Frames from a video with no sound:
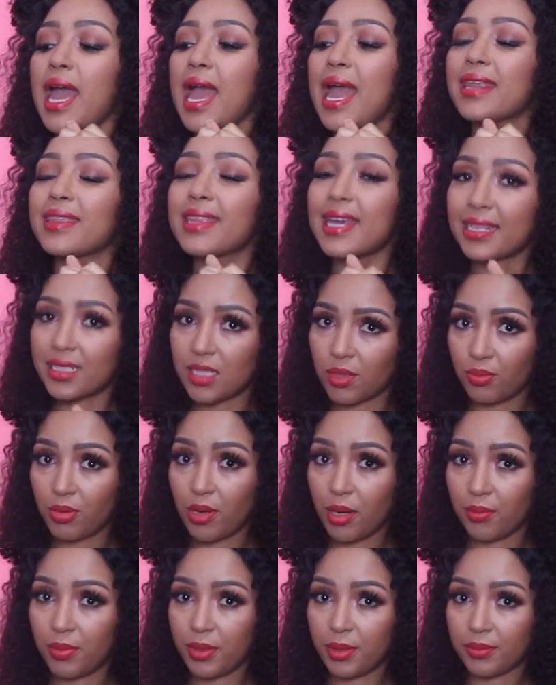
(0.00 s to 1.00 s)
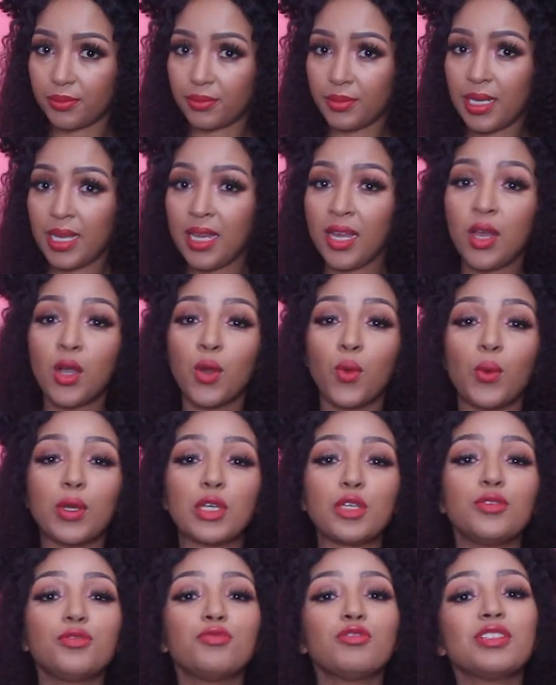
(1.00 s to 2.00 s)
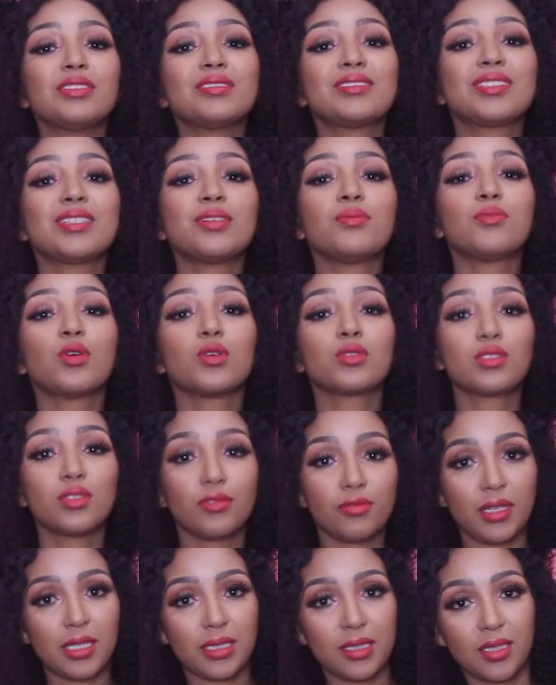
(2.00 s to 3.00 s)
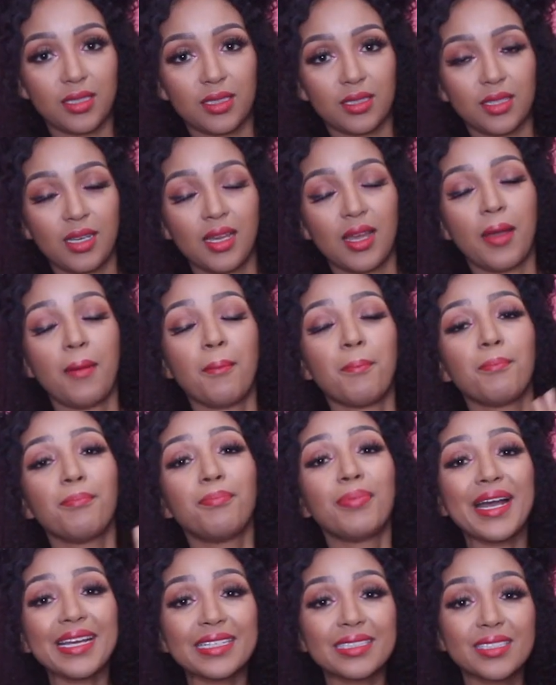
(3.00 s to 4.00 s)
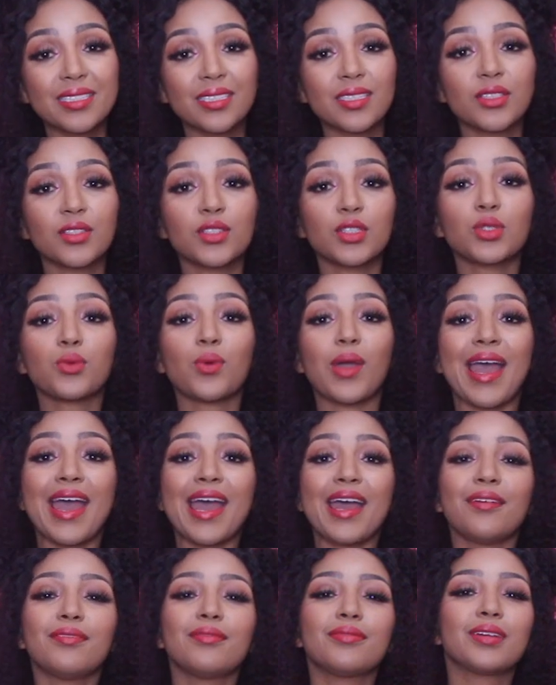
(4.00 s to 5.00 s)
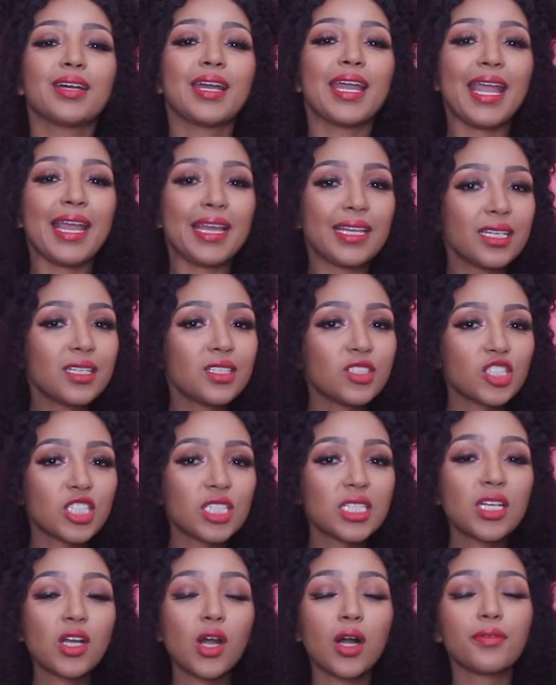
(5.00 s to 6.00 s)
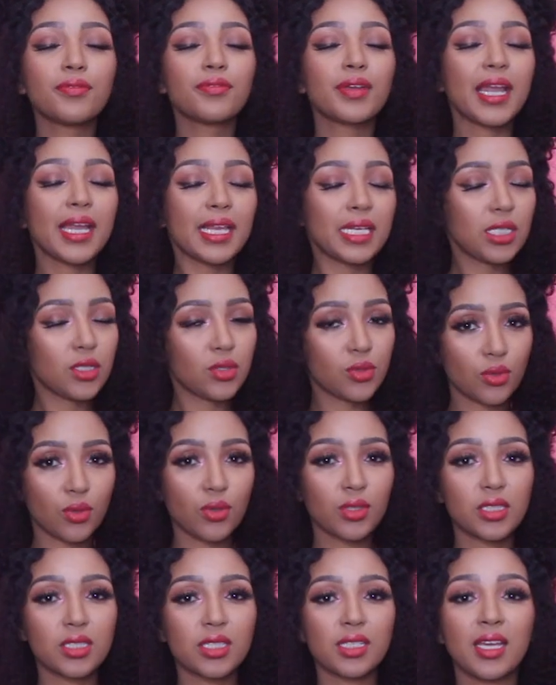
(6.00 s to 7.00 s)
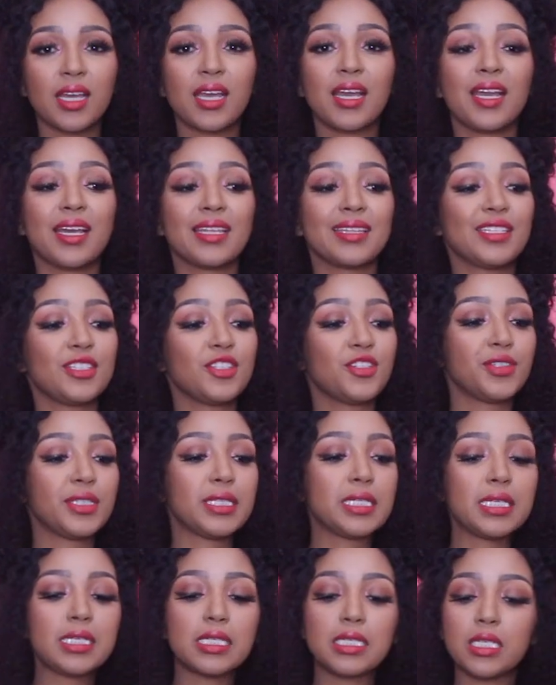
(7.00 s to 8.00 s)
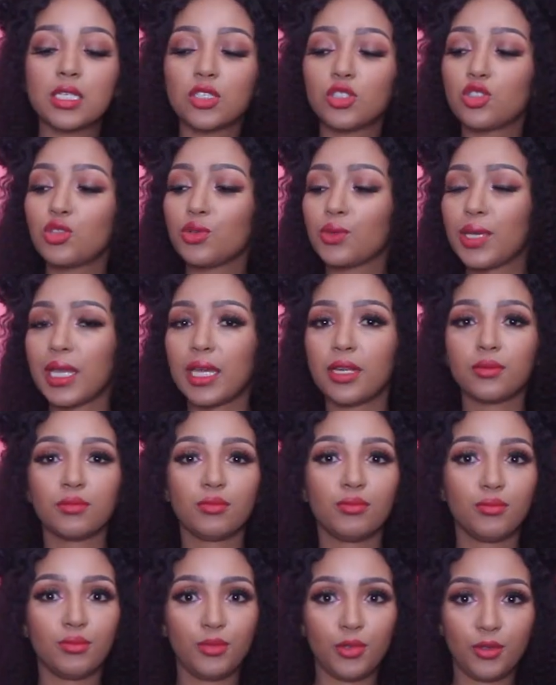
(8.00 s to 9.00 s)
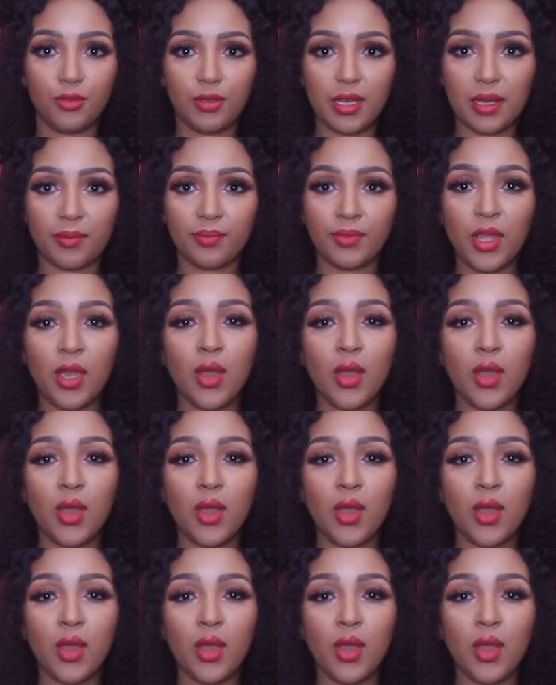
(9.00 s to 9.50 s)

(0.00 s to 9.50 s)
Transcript: And that is a problem. When you feel demotivated, but you have energy of any sort, then you need to get moving.